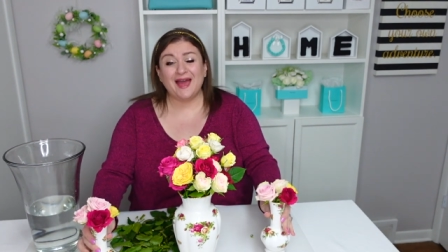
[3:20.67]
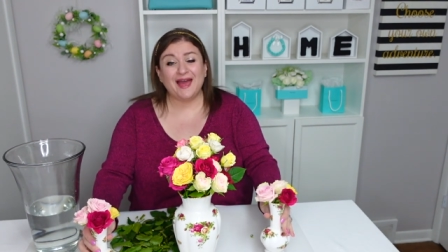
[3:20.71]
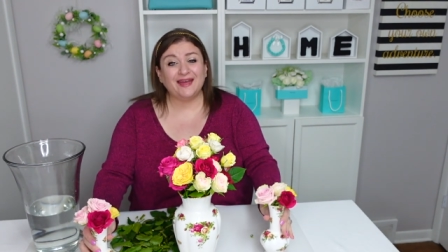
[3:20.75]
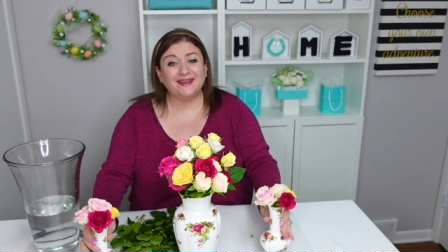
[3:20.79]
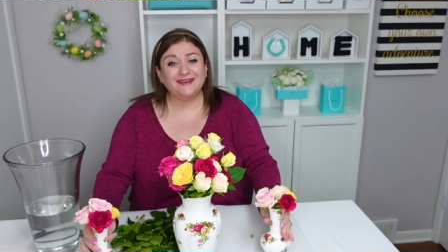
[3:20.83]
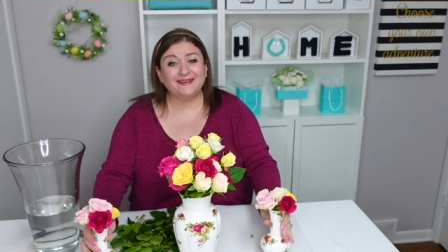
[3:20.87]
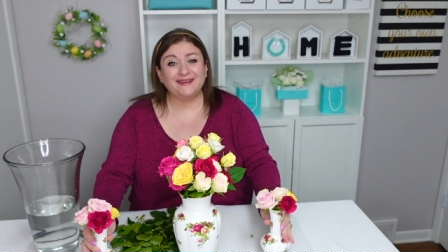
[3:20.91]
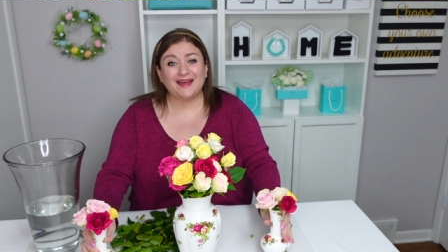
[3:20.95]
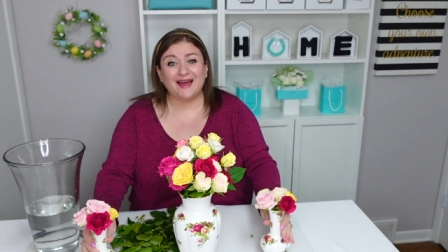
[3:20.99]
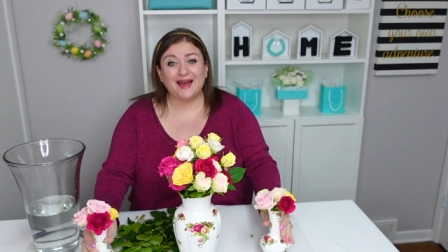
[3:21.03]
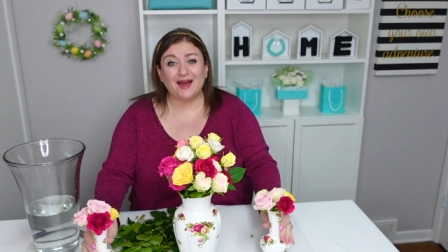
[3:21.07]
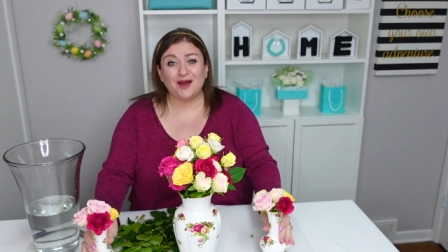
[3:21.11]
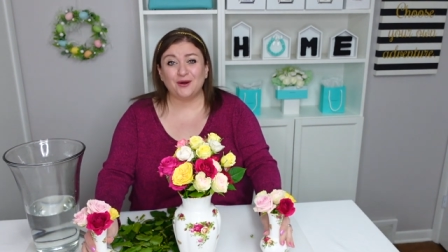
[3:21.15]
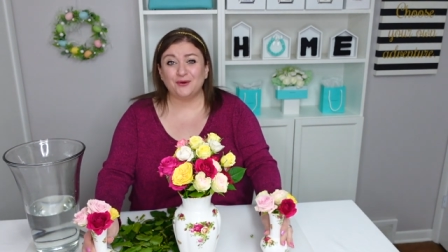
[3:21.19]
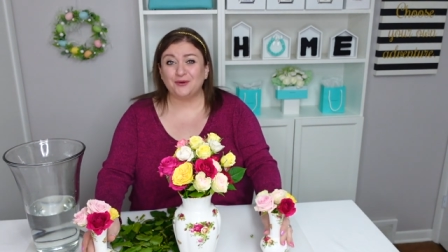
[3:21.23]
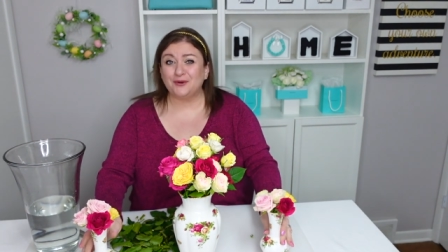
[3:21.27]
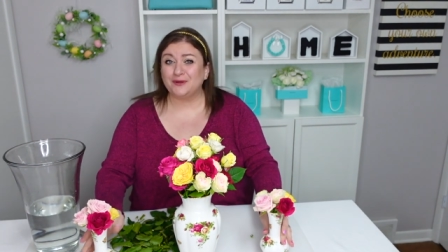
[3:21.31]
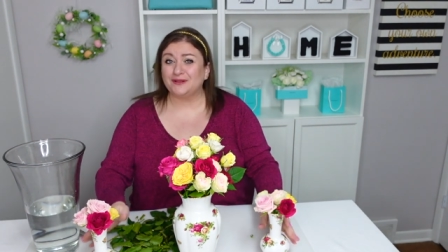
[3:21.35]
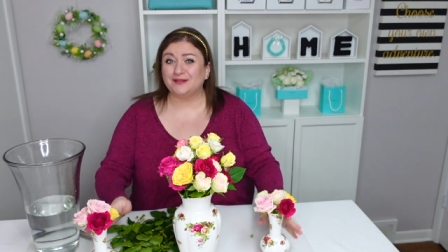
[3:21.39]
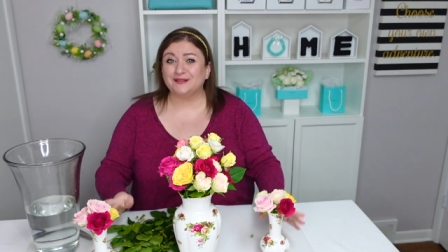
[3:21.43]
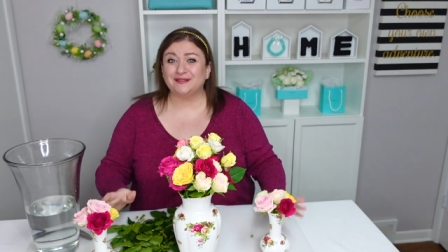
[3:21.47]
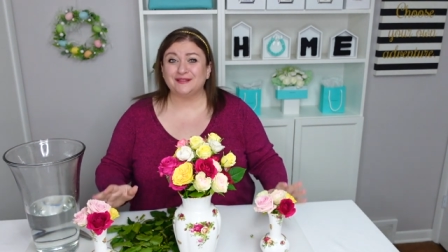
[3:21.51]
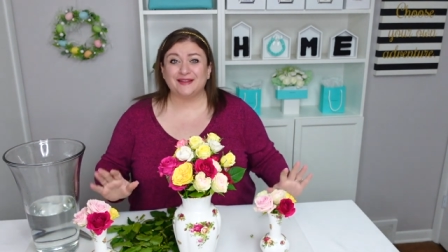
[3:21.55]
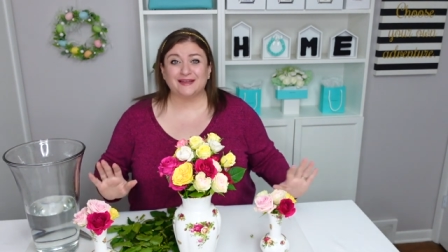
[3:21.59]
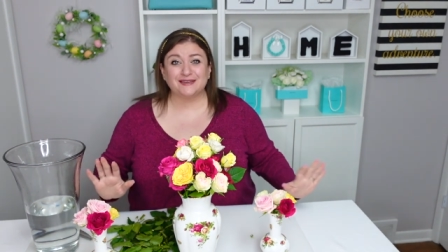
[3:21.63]
And now
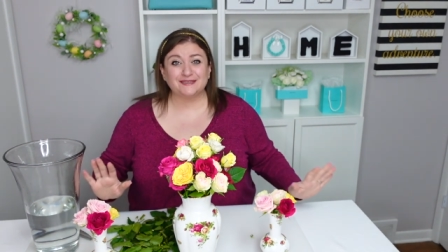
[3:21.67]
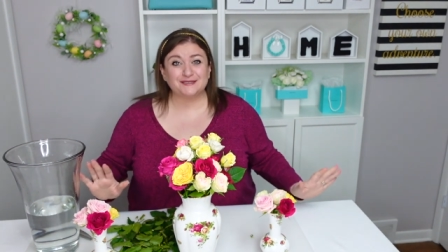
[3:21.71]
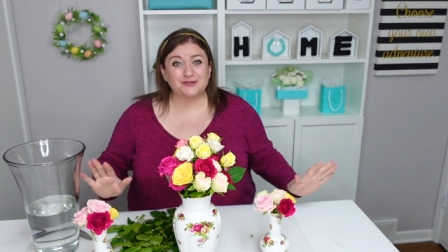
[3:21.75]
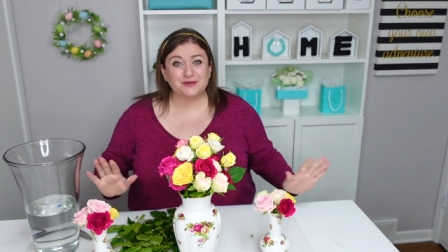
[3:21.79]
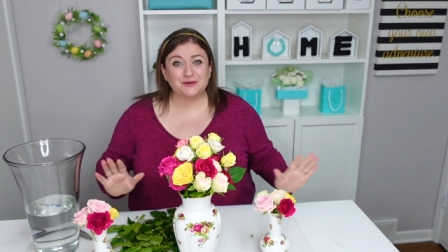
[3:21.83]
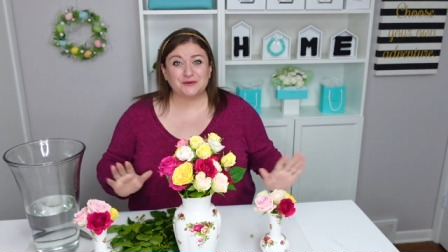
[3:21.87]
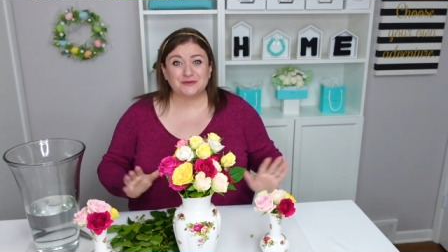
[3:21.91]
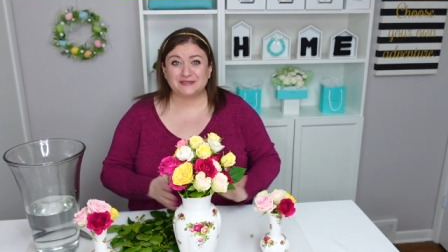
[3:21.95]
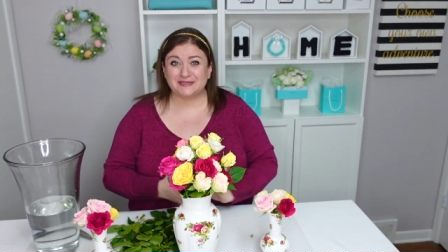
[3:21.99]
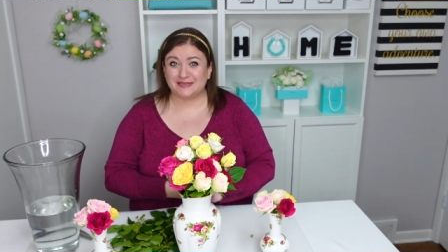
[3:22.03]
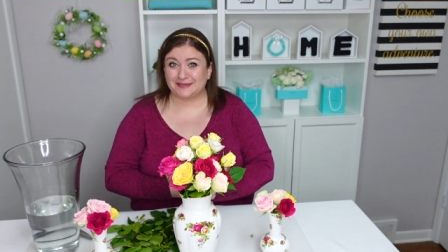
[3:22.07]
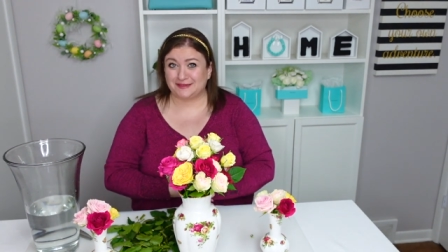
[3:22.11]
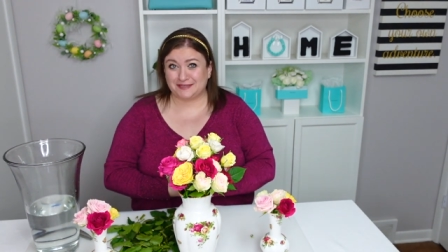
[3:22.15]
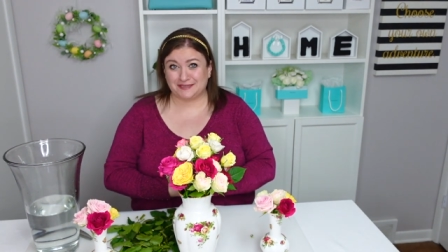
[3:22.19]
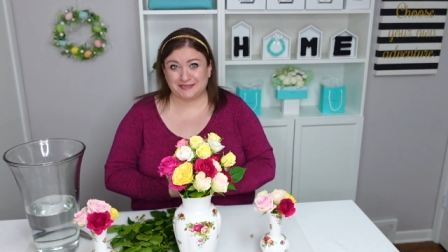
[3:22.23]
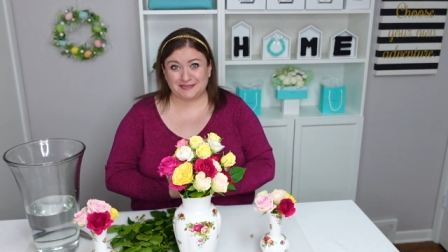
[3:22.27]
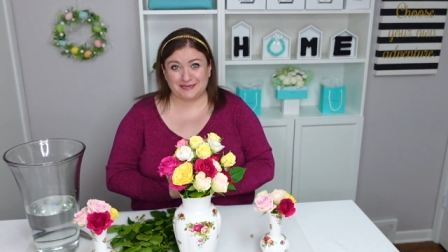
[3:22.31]
let's go set the